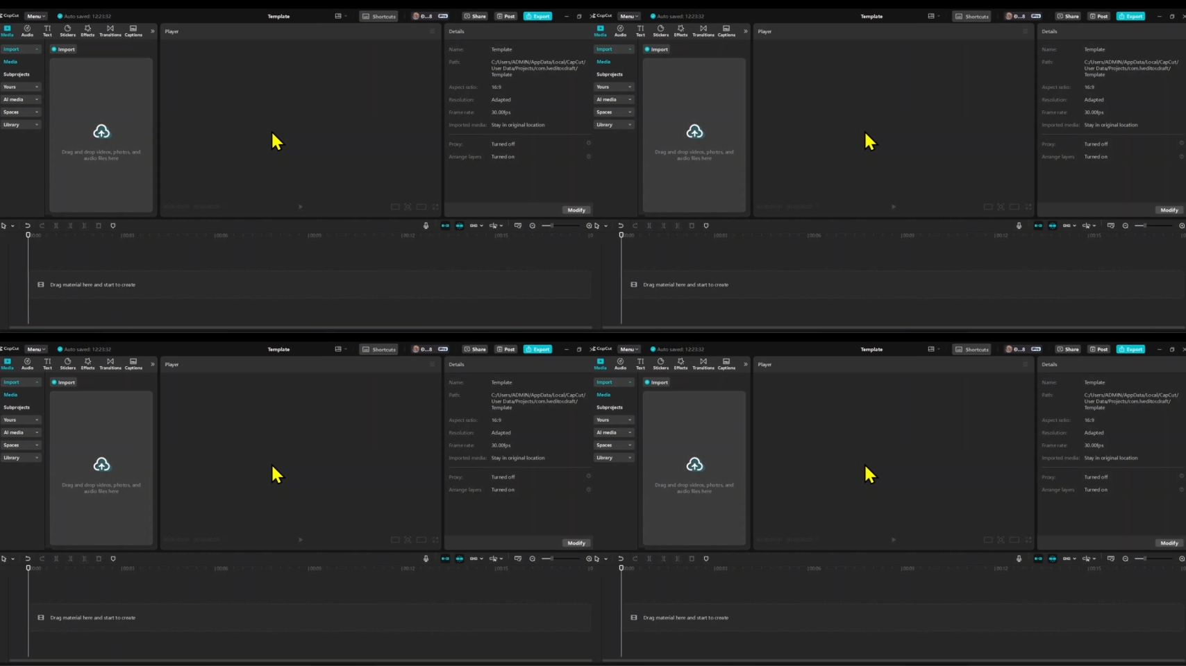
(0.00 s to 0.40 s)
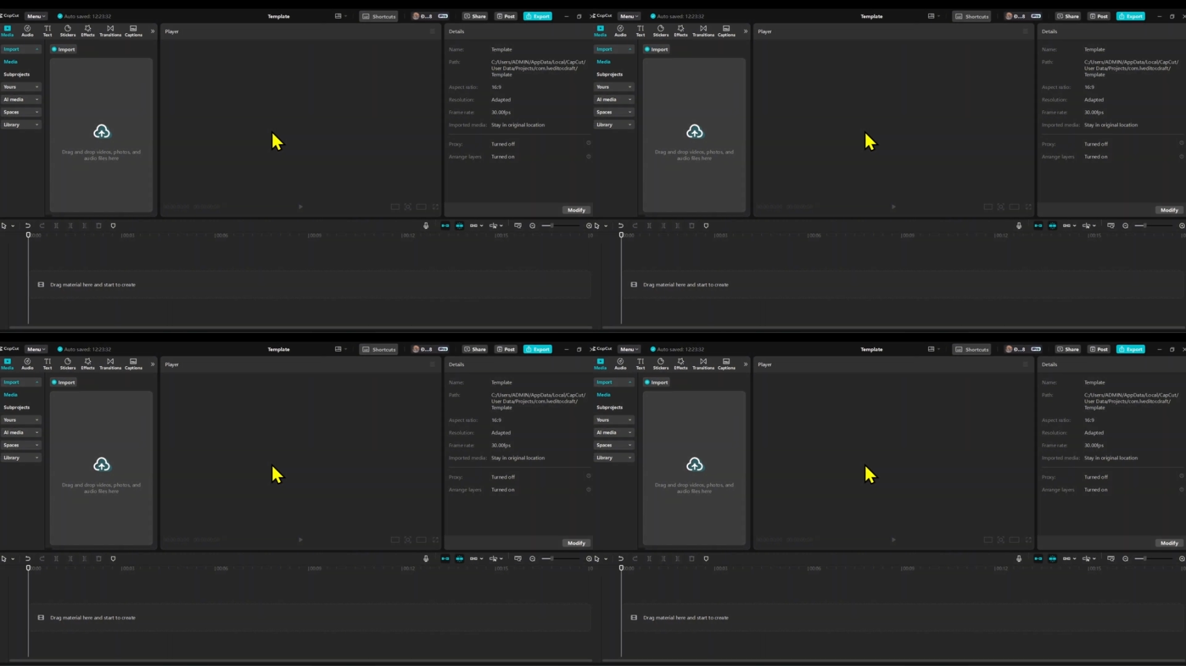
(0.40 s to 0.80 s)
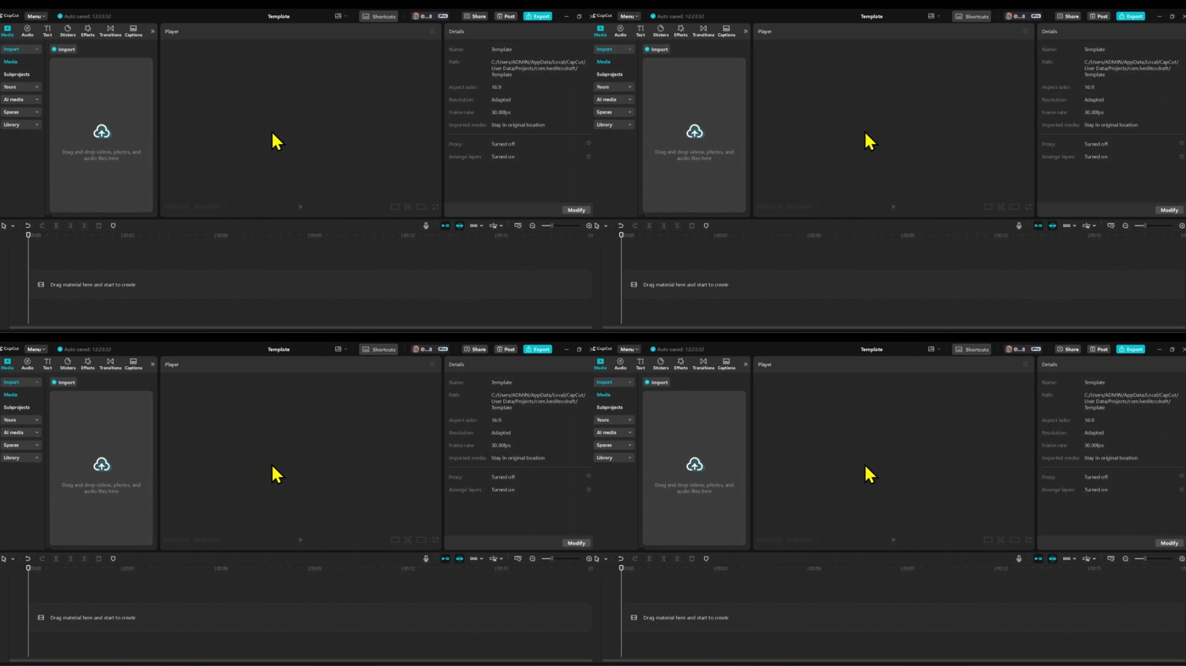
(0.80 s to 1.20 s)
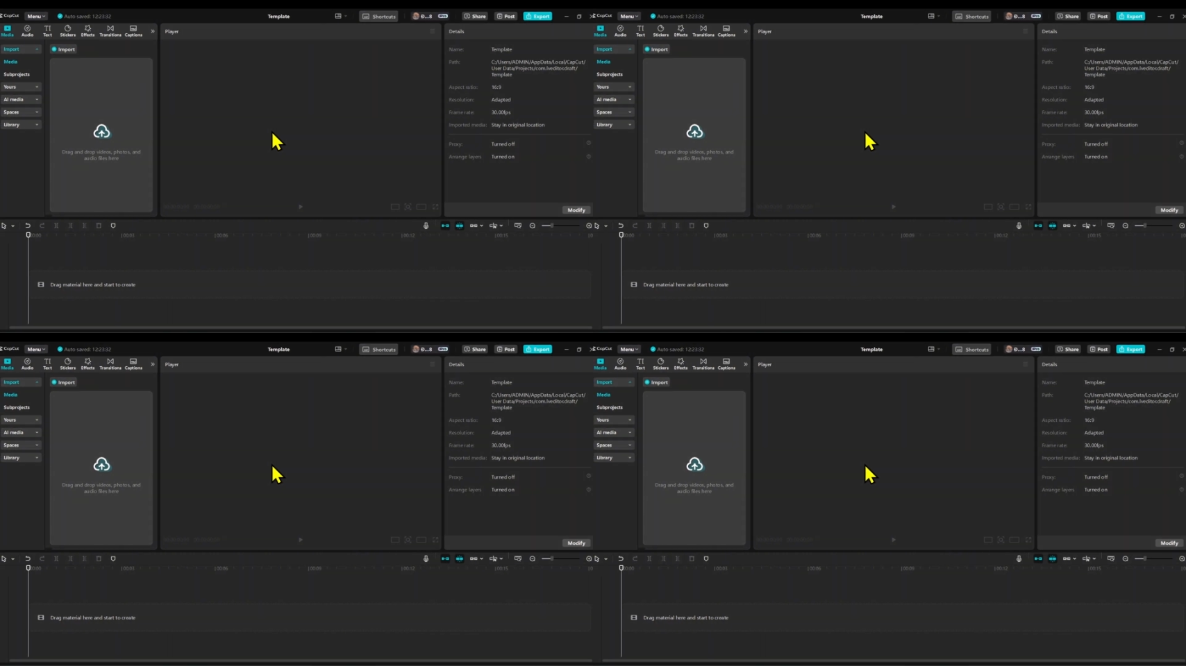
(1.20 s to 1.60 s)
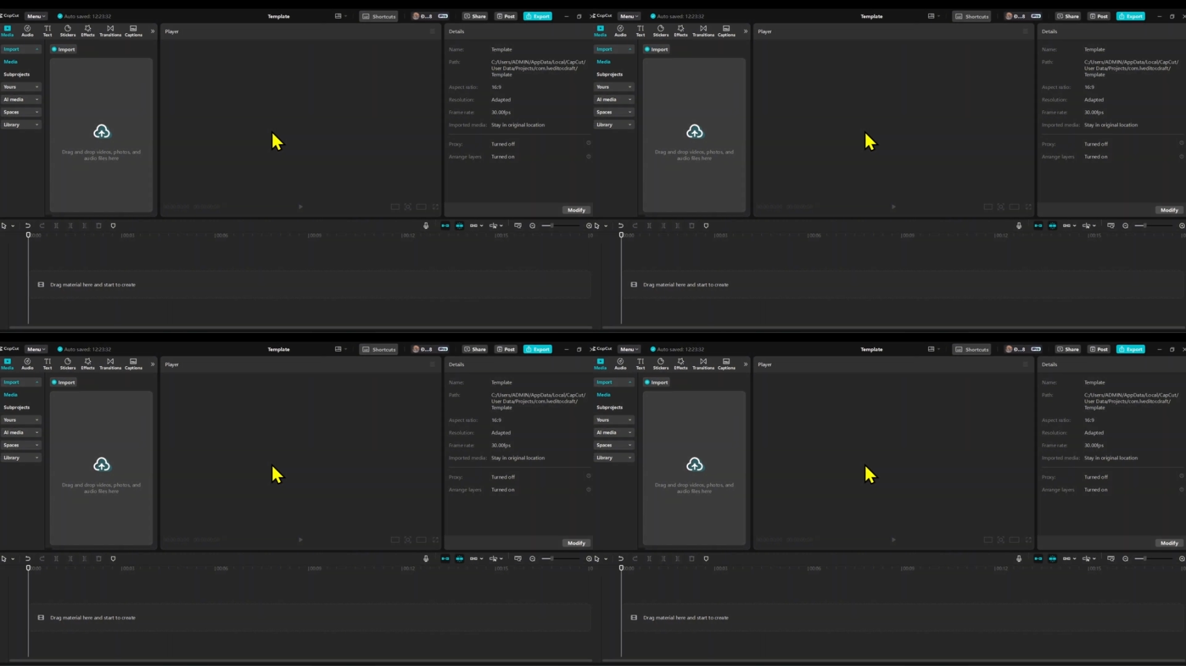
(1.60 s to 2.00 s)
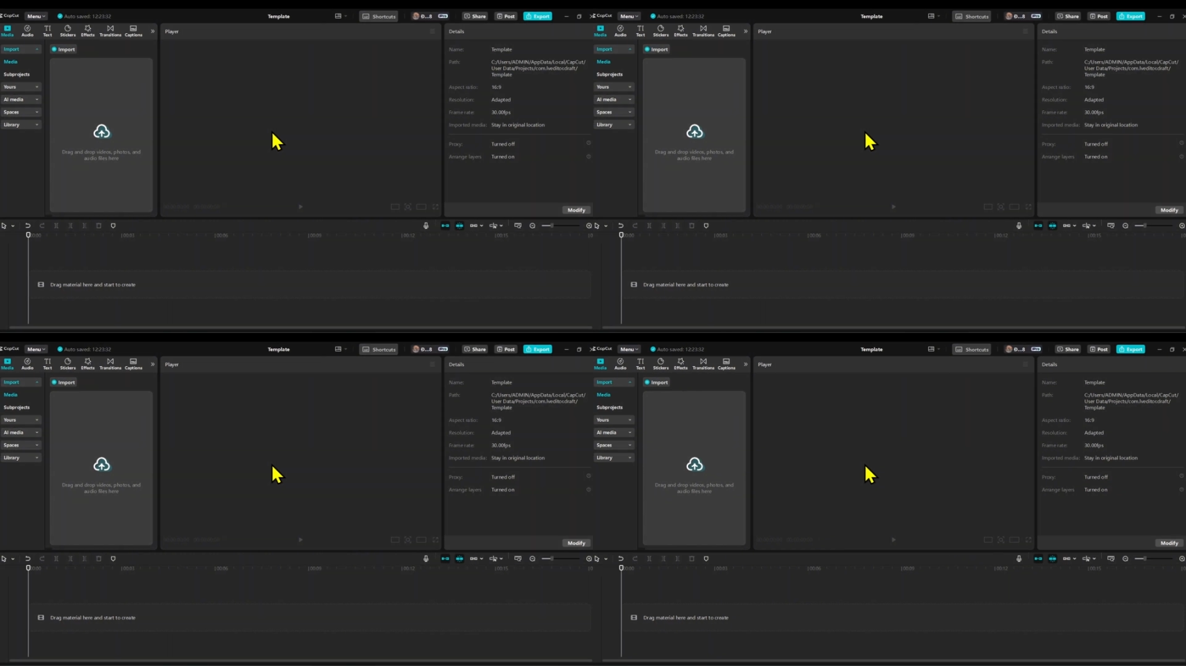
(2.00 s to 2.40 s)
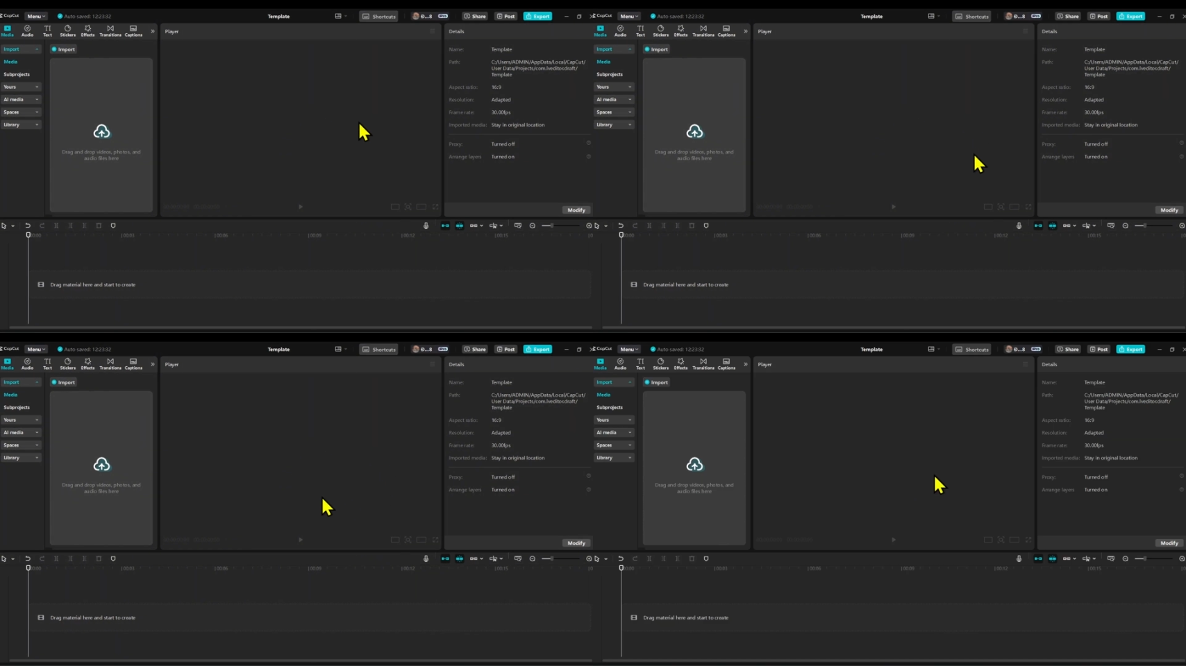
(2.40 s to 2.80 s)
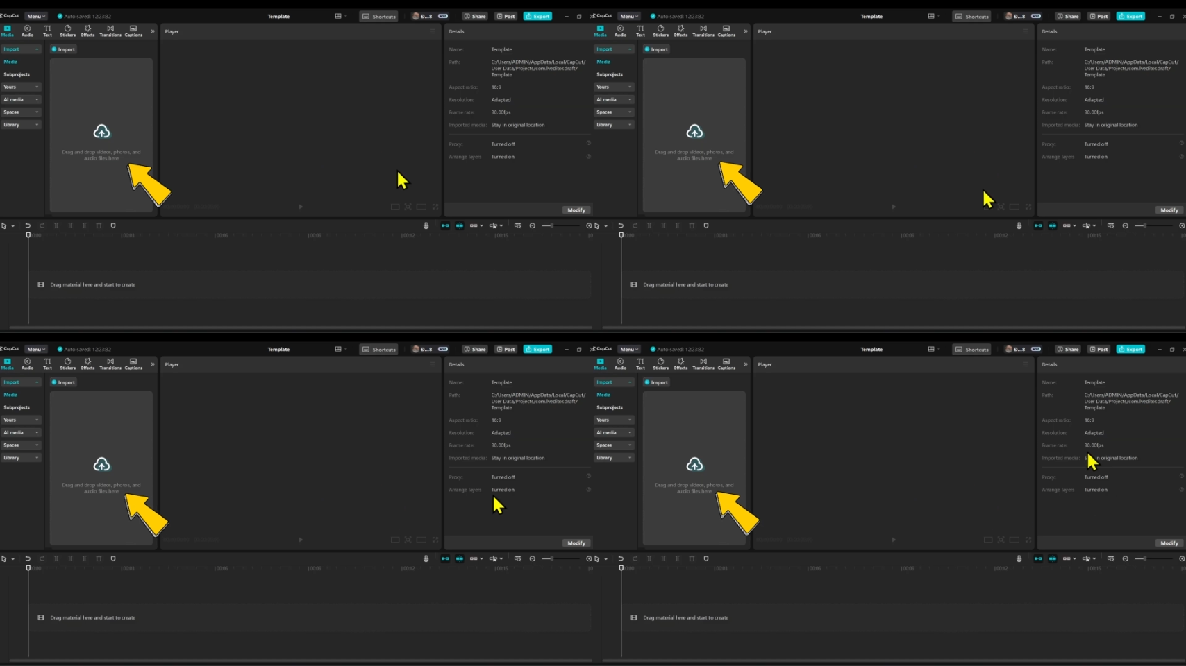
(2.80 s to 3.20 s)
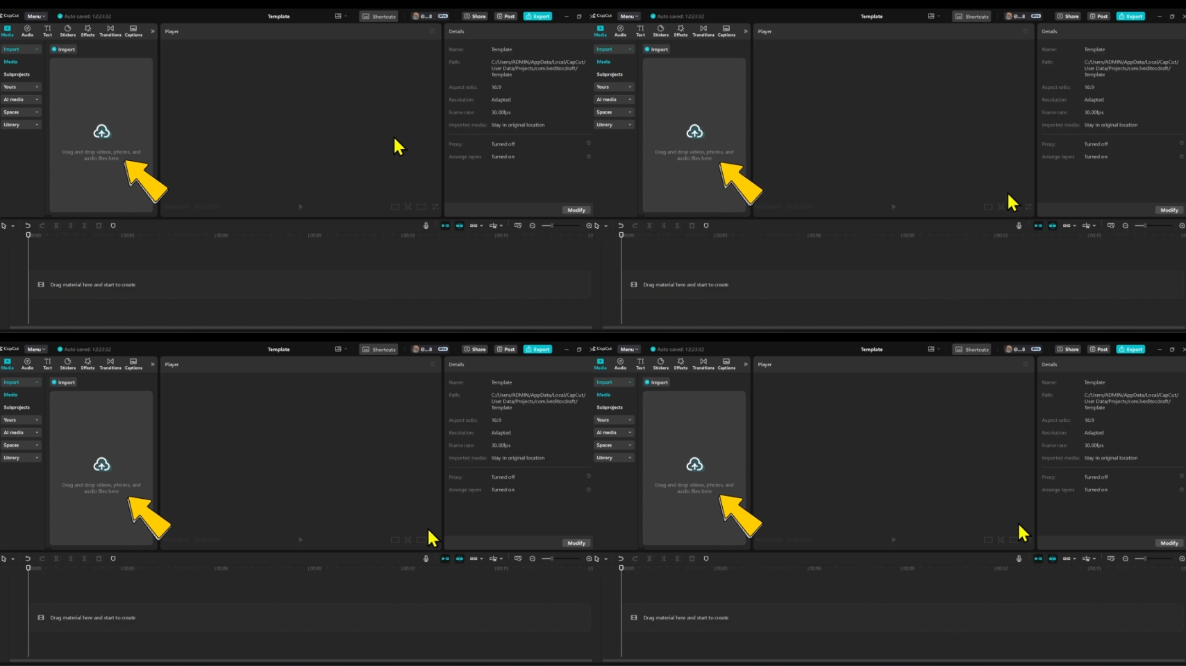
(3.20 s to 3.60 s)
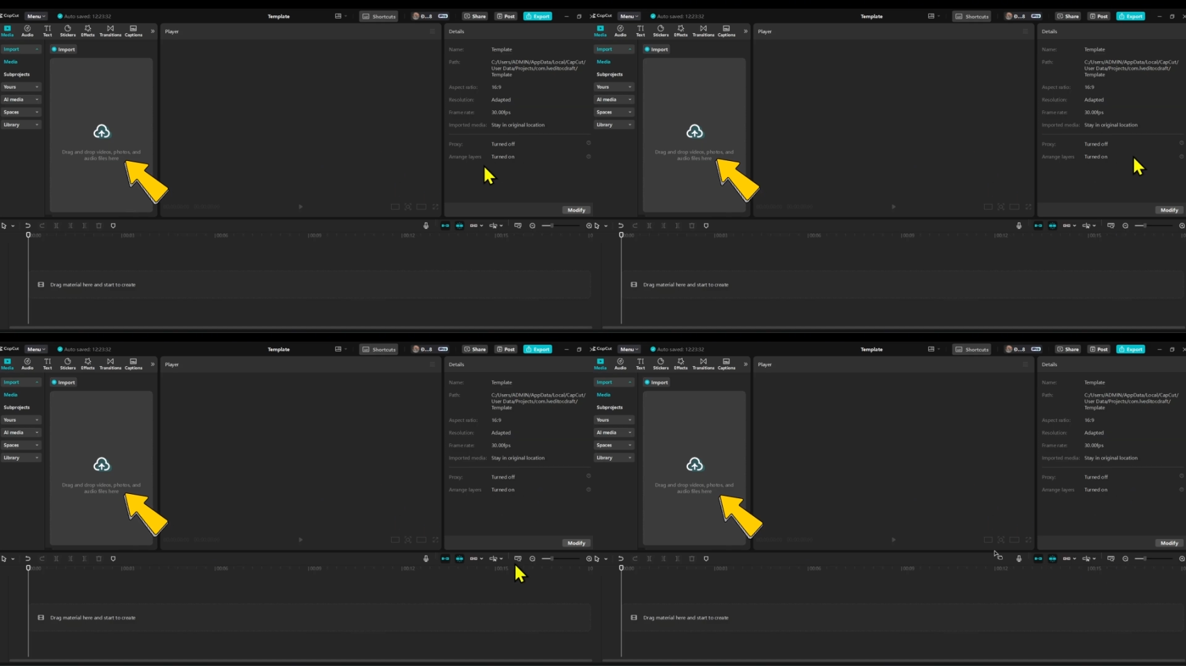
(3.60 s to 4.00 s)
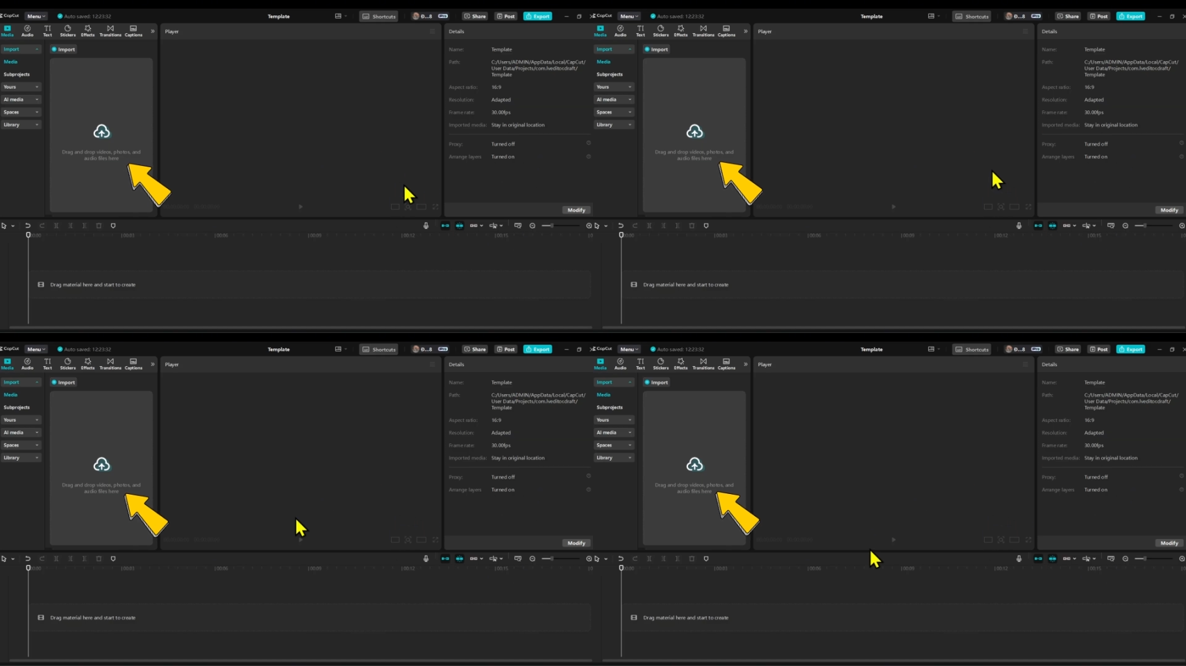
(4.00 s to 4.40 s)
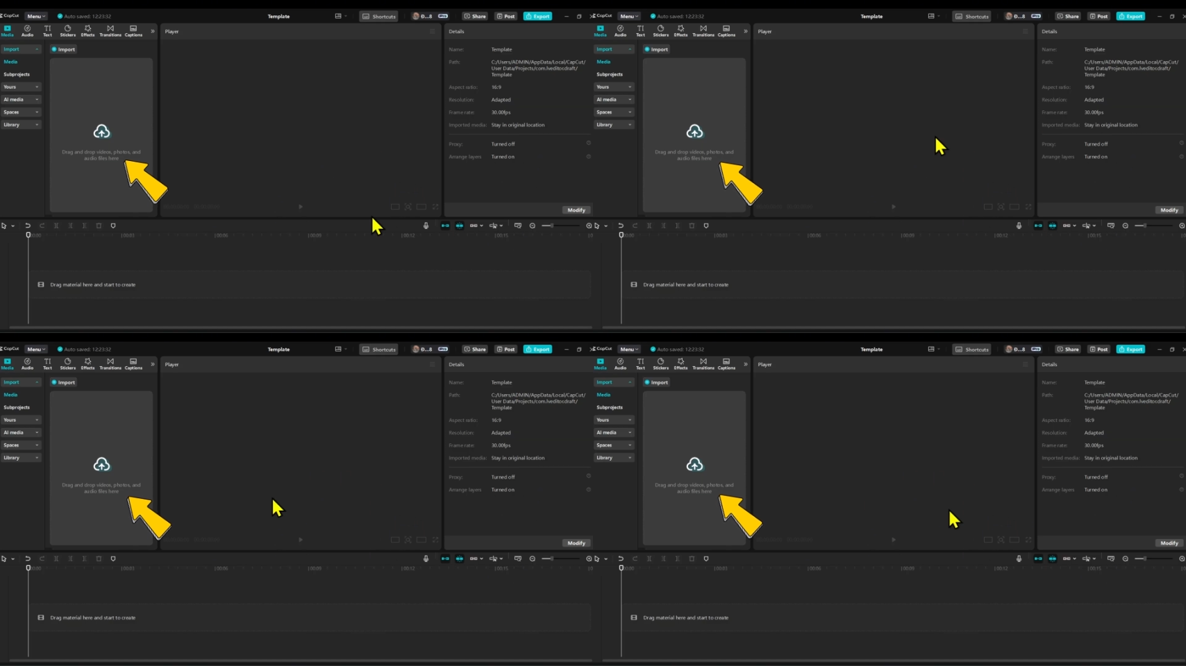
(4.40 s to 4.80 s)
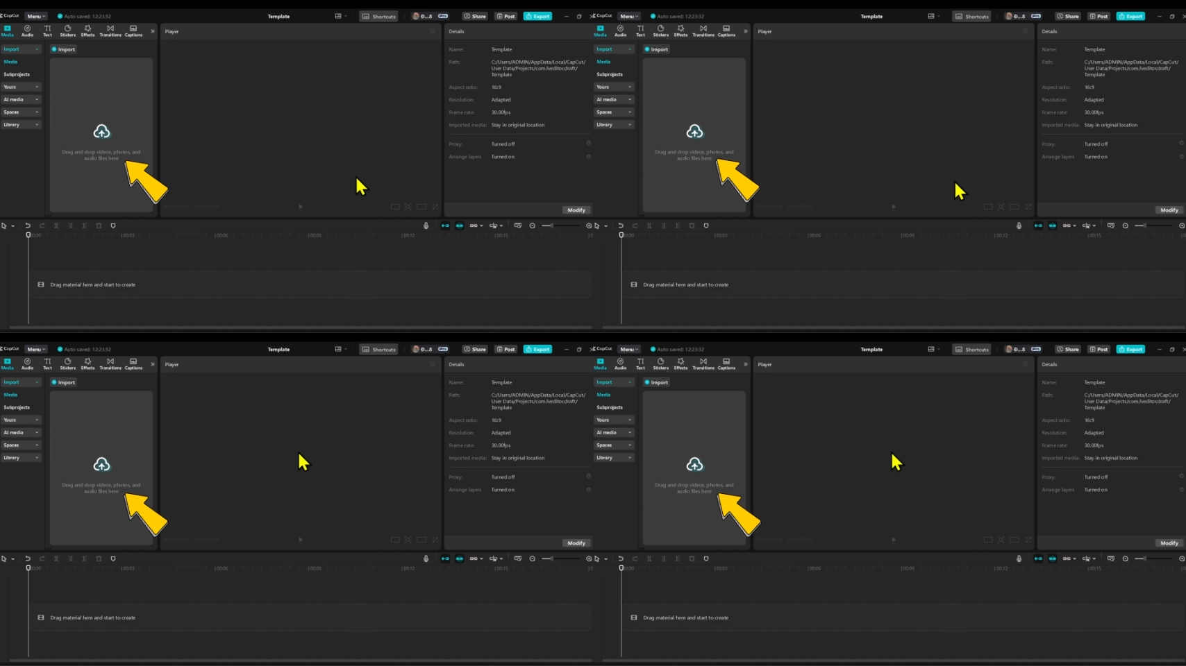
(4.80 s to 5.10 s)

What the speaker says: (no speaker visible)